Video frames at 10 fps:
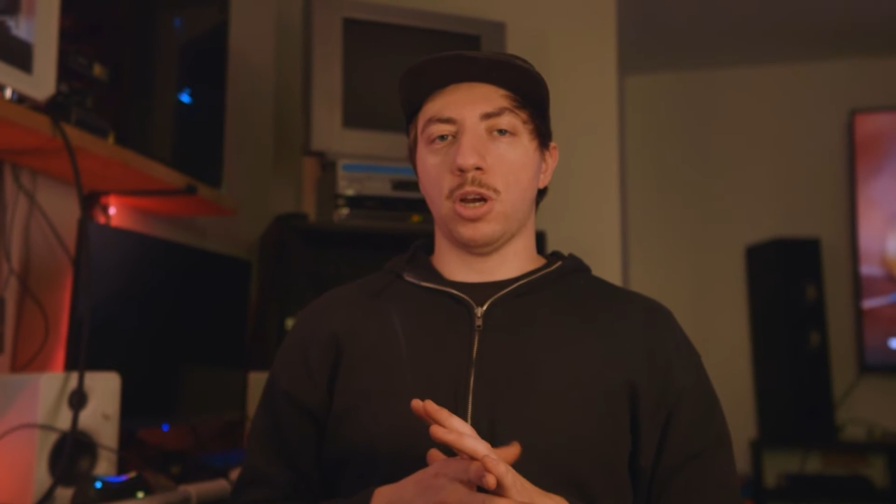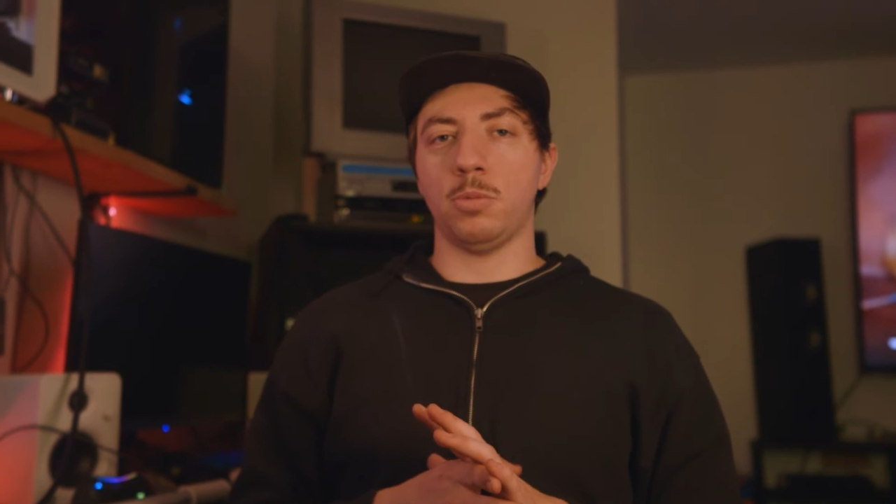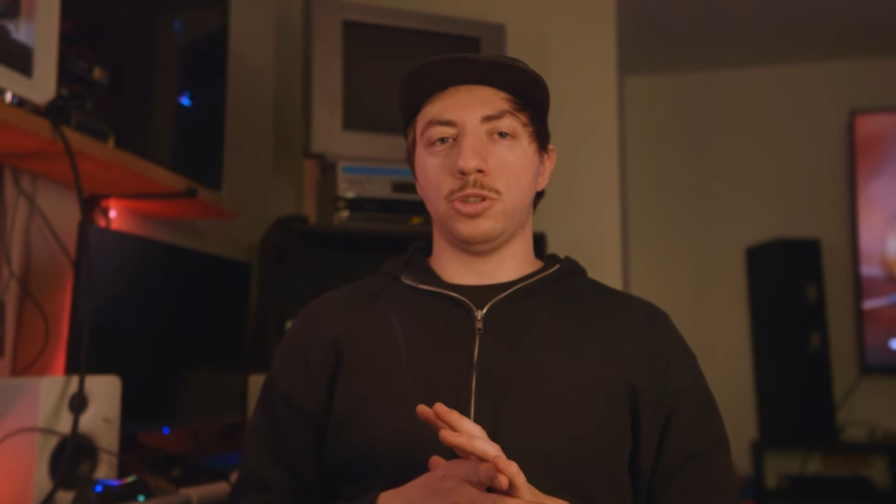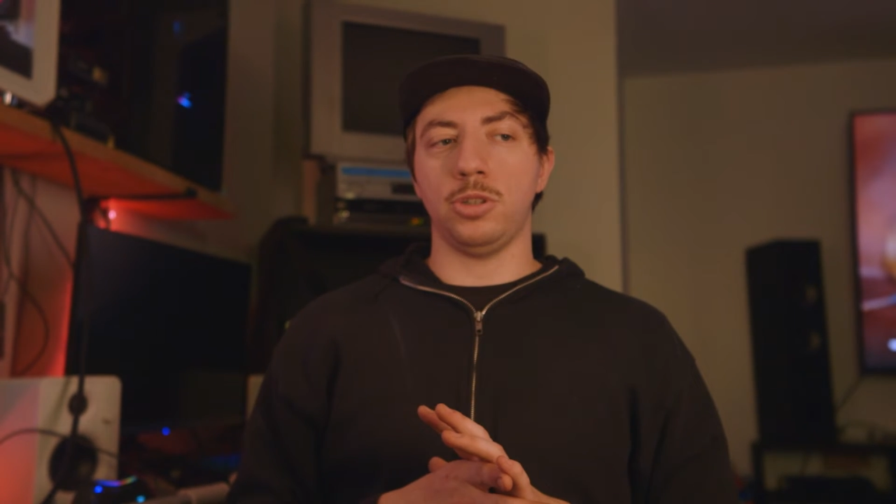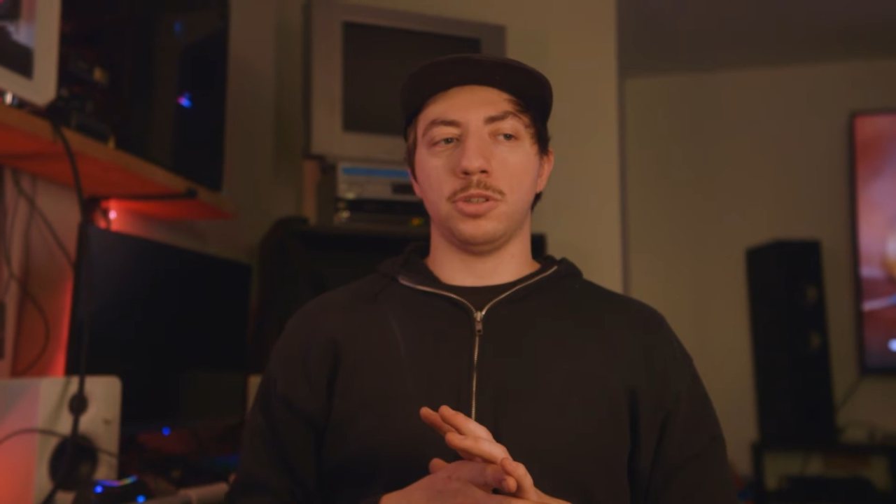
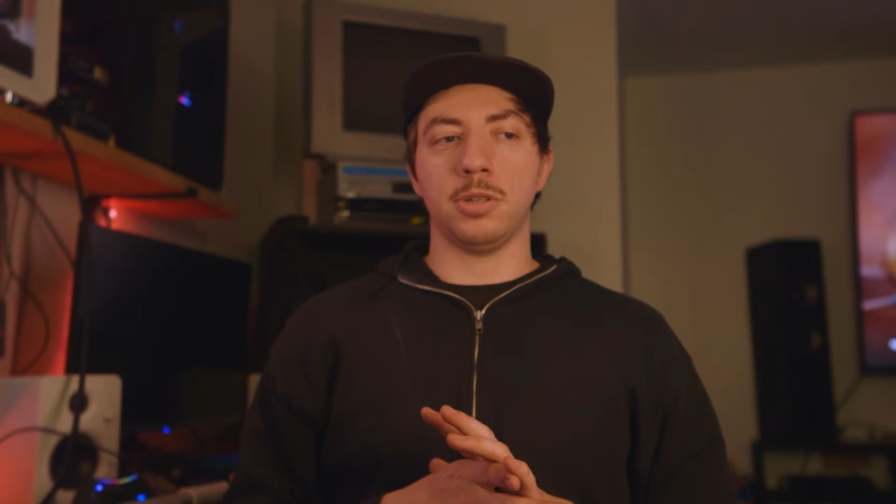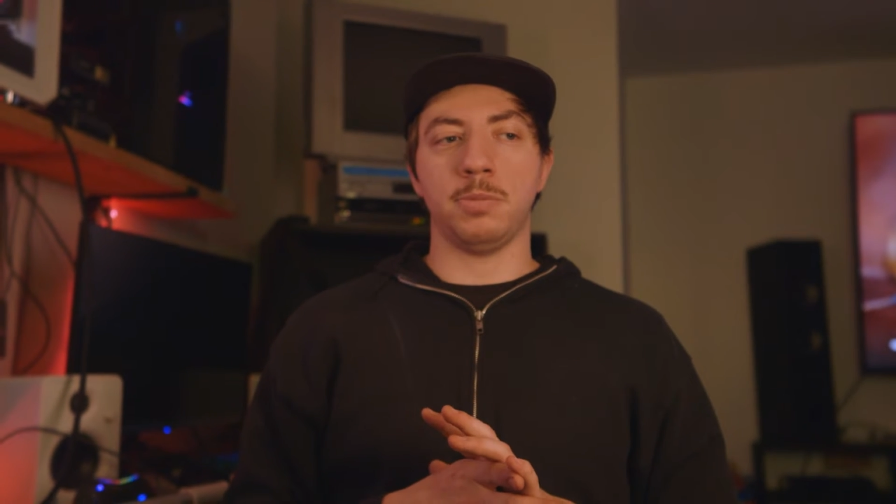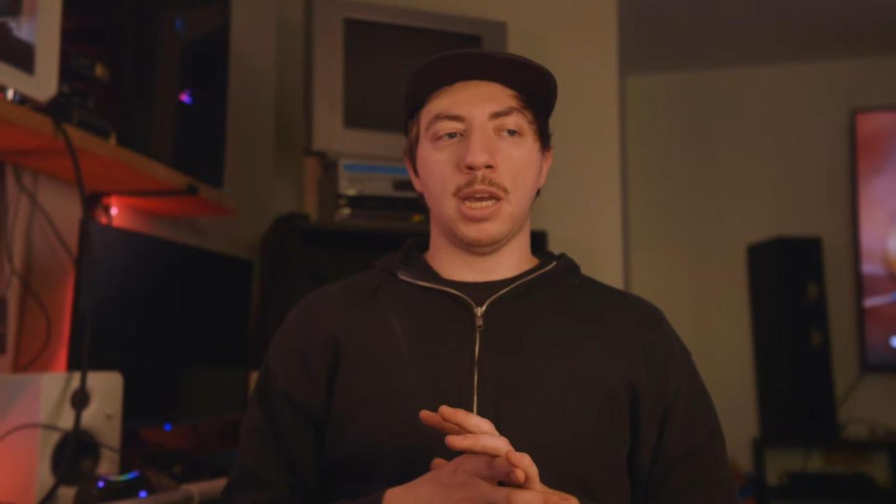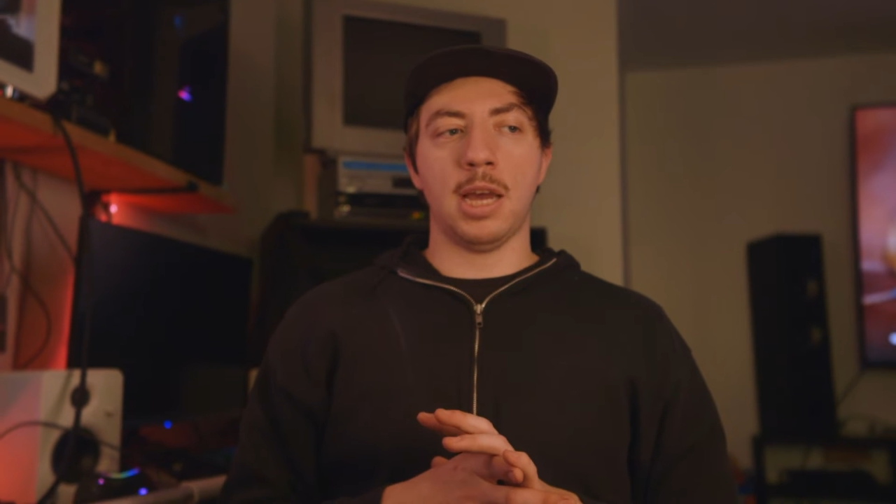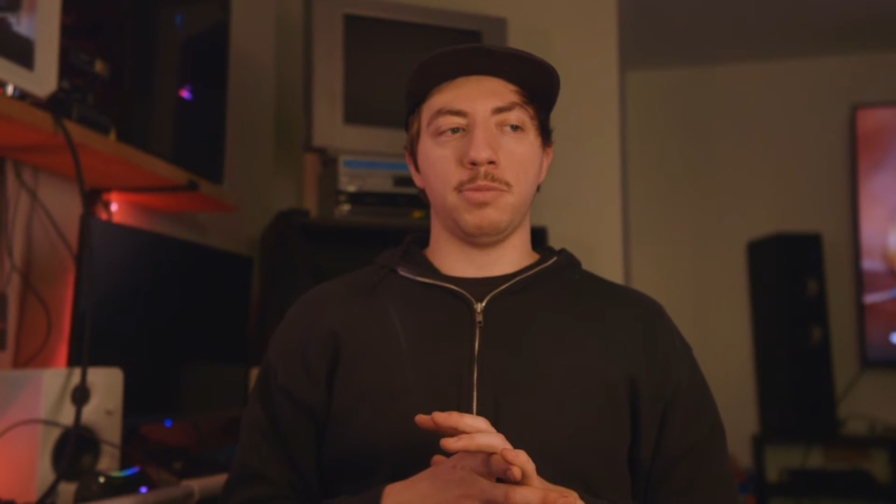troubleshooting
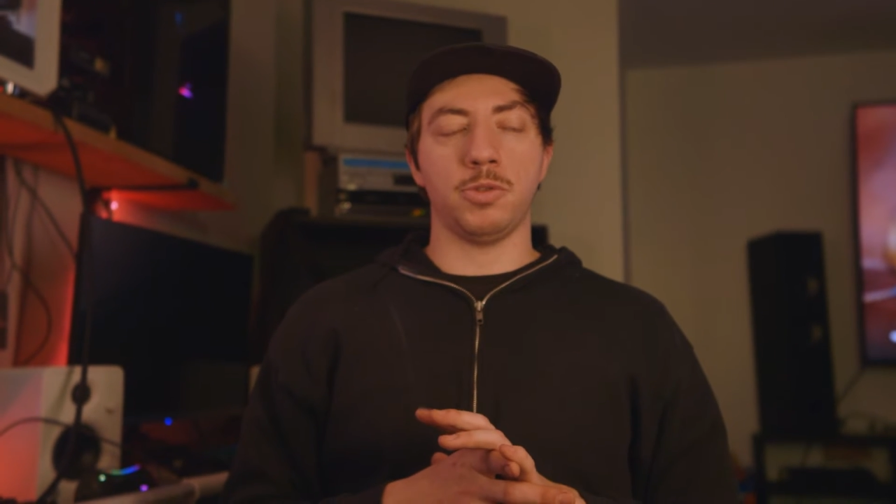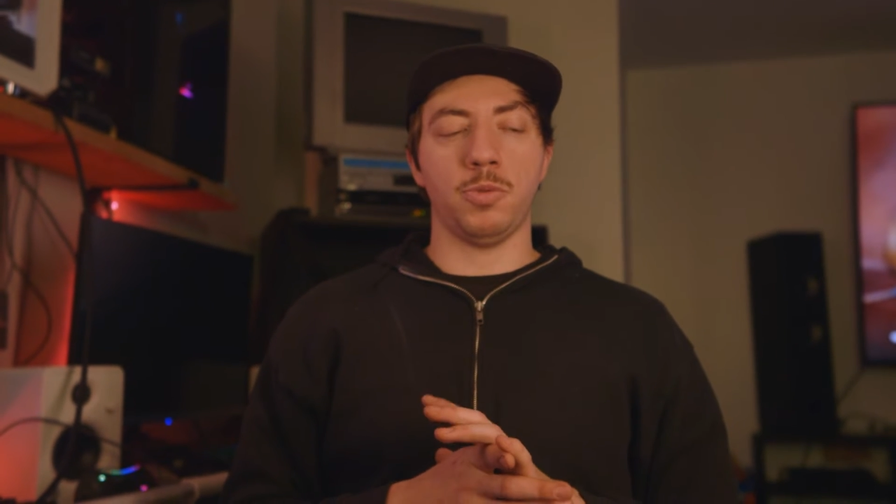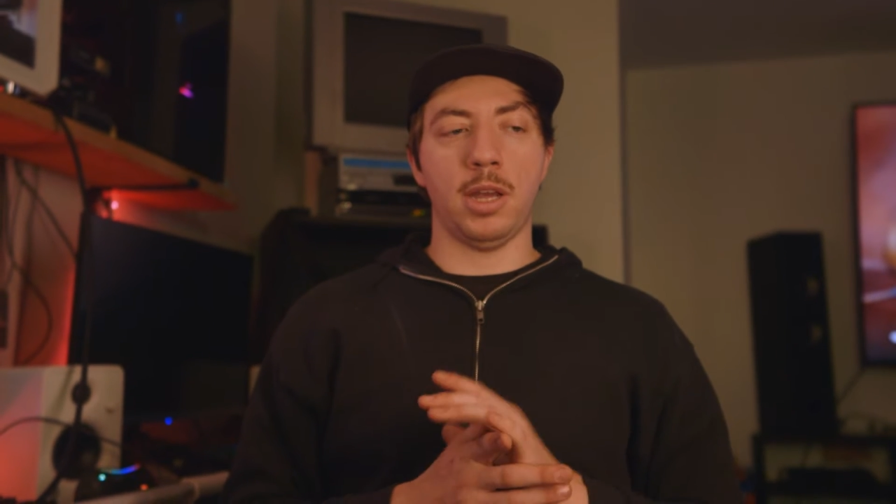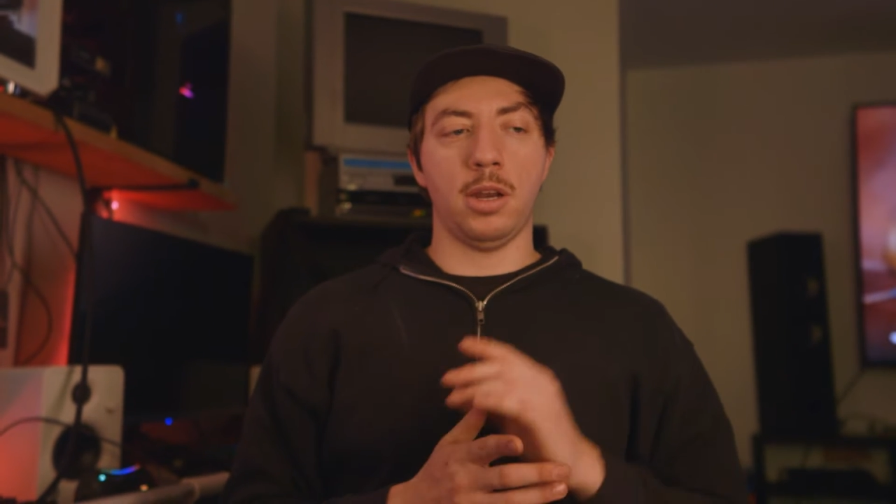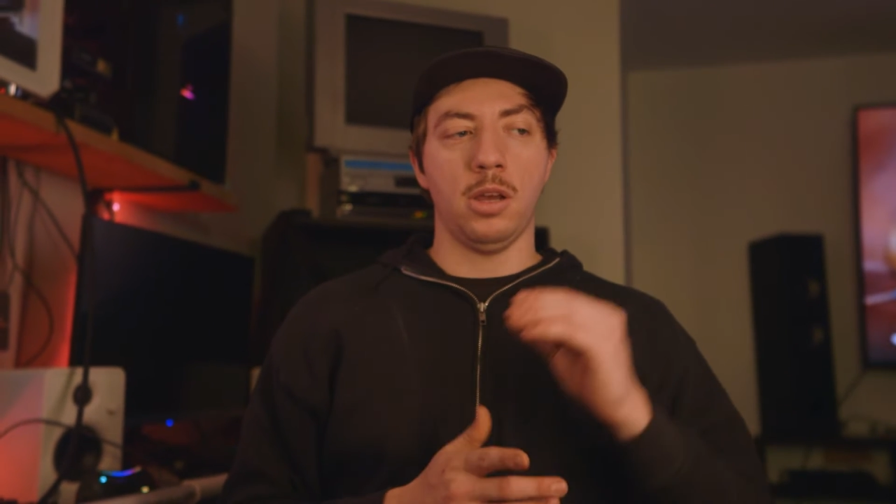sometimes
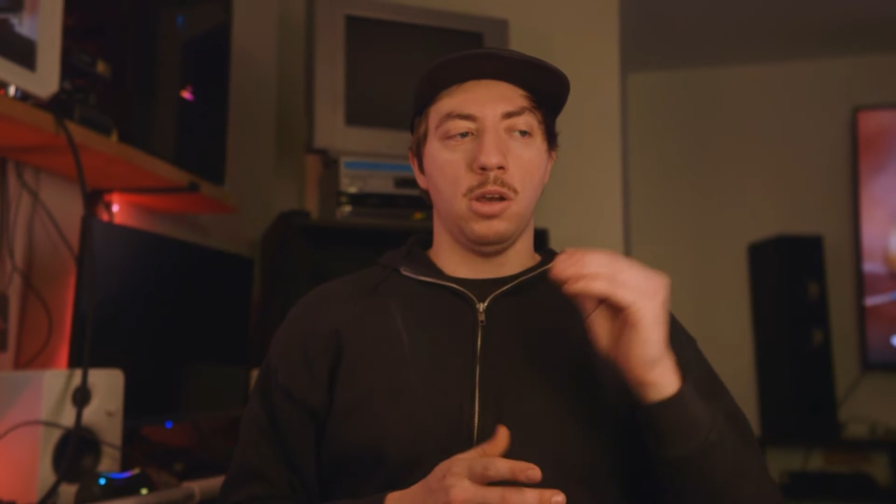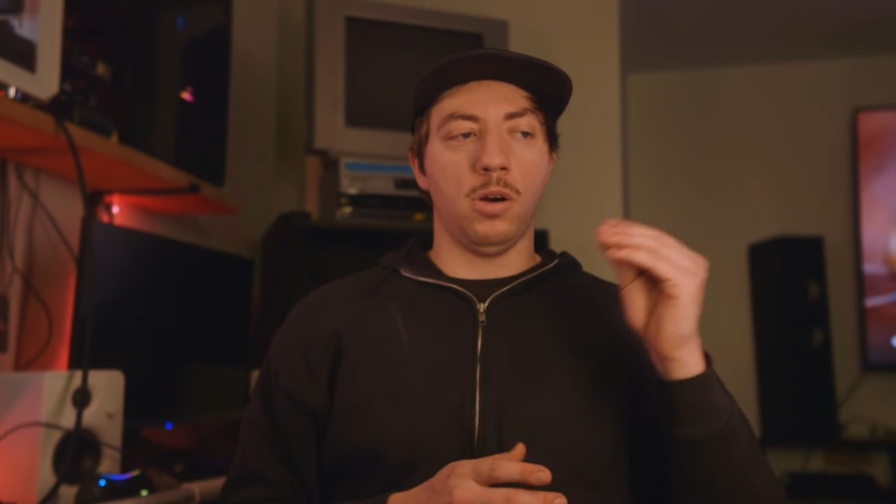when